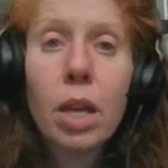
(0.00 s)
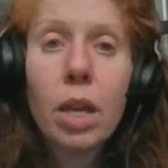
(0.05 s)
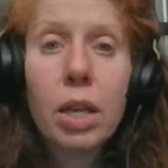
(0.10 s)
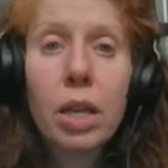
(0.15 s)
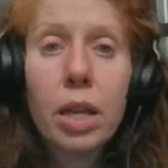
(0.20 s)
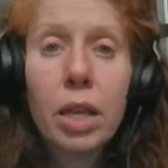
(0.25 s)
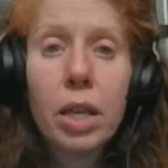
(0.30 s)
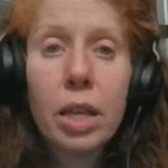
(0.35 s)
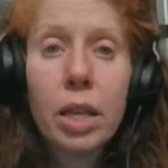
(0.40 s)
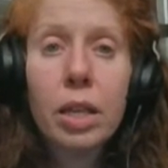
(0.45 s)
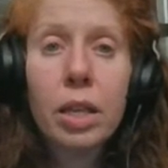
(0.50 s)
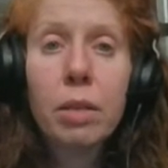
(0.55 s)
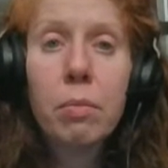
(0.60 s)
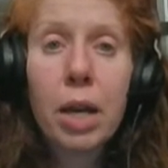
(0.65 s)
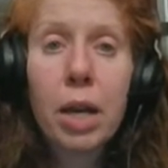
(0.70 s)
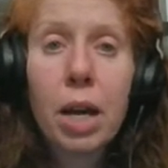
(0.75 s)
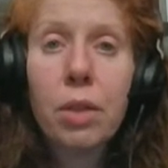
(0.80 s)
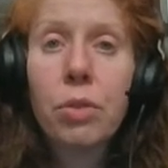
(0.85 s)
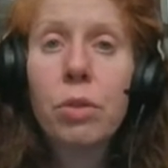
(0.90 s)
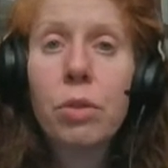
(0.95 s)
in
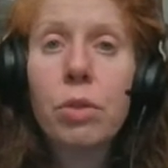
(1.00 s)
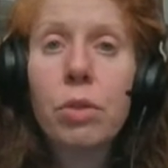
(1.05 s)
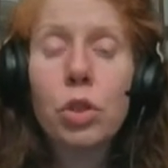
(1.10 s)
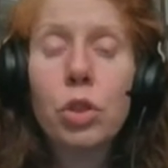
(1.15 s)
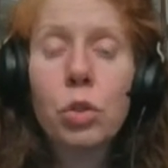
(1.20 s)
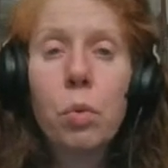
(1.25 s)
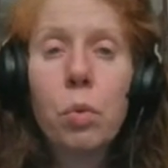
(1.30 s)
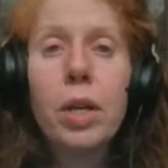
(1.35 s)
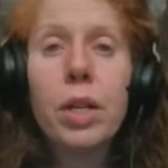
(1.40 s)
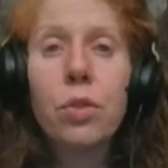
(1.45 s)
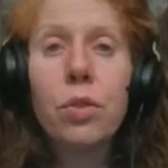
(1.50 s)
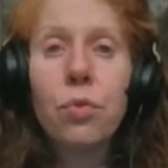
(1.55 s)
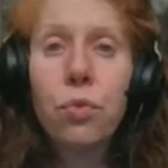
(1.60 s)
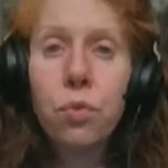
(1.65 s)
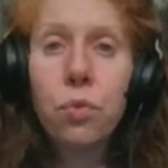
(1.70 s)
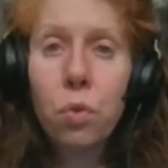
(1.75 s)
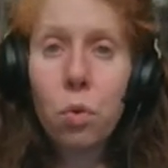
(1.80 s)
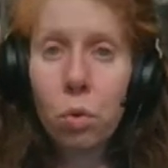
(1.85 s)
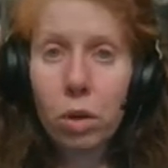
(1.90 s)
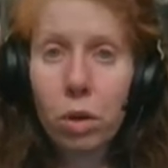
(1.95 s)
Matthew
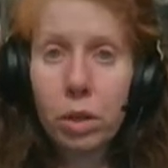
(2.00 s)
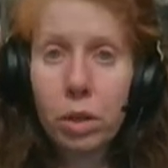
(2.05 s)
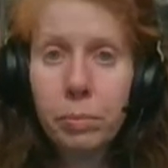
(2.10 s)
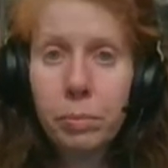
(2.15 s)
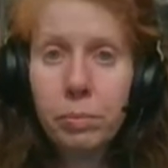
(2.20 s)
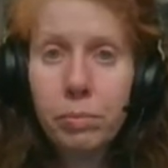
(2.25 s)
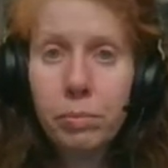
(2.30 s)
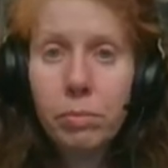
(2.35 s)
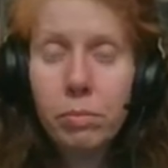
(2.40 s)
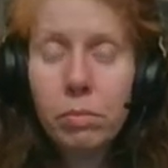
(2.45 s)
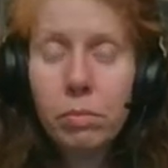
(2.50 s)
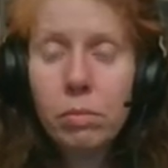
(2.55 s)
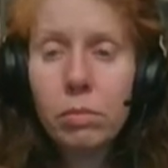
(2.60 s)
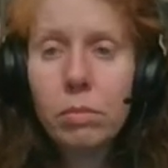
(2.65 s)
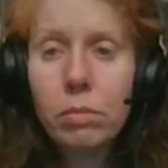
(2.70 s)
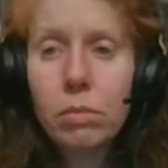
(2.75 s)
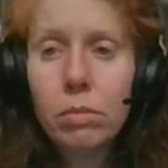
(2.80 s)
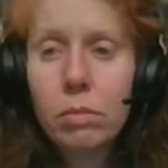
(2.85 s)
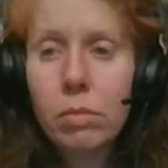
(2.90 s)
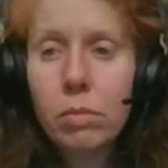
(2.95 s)
twenty-four,
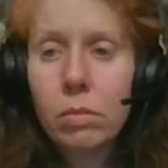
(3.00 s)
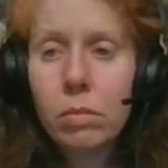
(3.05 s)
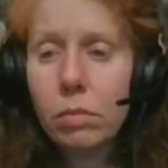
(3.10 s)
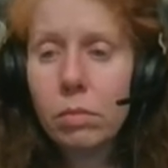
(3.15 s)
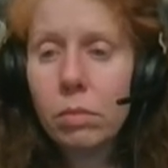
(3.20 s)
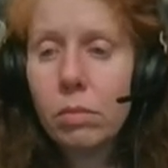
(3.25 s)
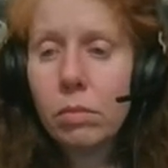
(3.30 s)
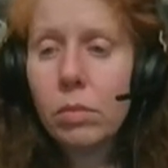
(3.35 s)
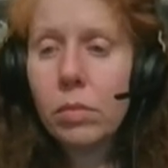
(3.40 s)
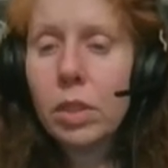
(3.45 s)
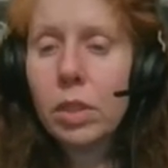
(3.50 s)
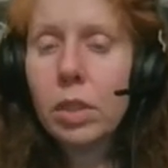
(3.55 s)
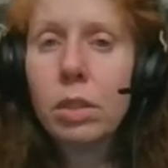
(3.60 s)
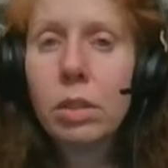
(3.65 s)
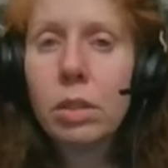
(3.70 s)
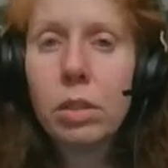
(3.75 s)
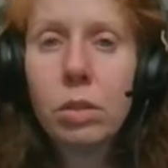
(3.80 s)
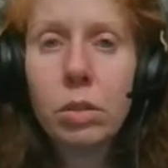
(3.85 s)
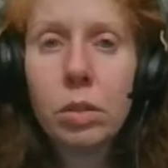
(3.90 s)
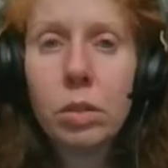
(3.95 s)

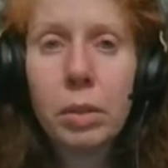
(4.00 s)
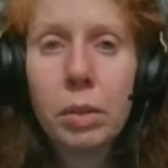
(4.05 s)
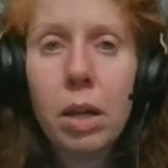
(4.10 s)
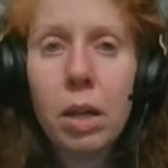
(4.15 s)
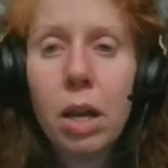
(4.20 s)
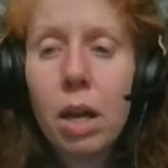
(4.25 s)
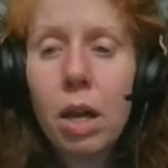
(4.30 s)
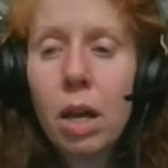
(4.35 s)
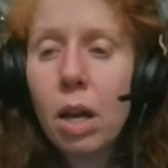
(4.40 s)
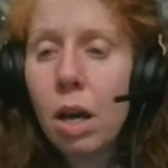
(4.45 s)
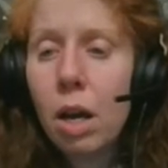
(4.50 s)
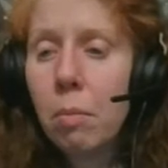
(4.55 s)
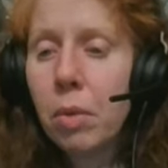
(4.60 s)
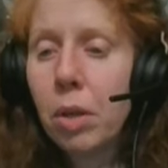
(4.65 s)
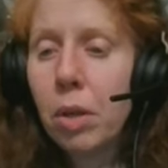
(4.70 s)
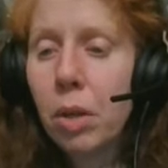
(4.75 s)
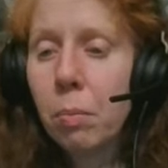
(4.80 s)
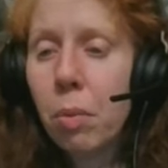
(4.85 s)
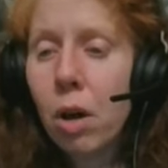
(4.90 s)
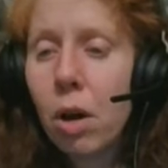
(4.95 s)
excuse me, I'm going to
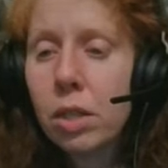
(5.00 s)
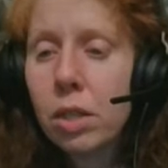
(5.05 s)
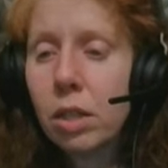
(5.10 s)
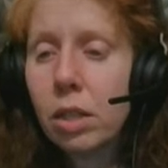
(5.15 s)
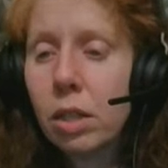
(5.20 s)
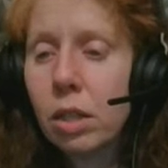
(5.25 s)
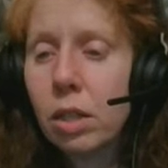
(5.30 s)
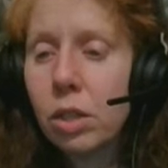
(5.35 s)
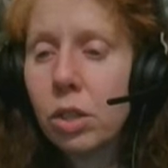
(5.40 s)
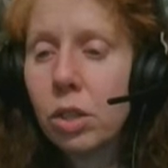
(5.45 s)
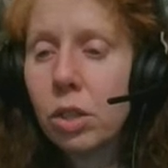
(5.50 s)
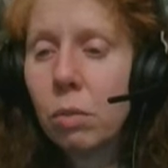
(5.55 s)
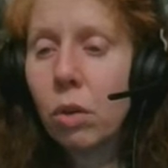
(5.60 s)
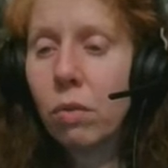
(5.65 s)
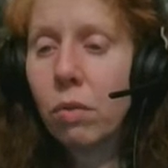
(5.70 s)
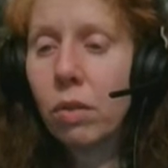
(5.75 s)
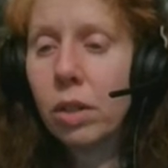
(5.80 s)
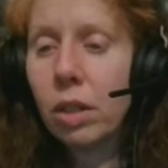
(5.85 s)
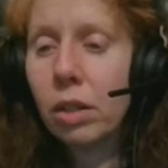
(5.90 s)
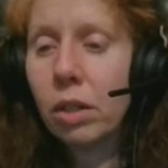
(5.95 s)
pause you and jump
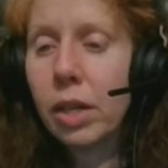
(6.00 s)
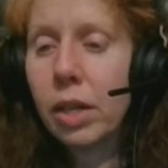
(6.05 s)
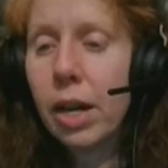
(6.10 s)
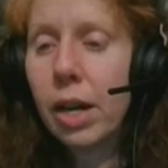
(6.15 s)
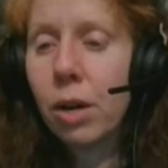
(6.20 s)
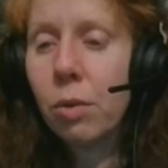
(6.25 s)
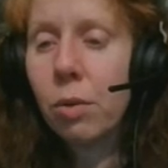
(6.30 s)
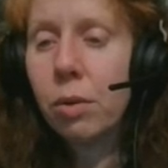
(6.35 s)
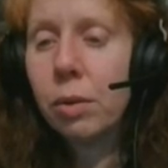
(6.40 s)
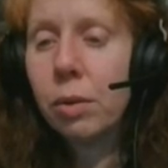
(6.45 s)
over there now.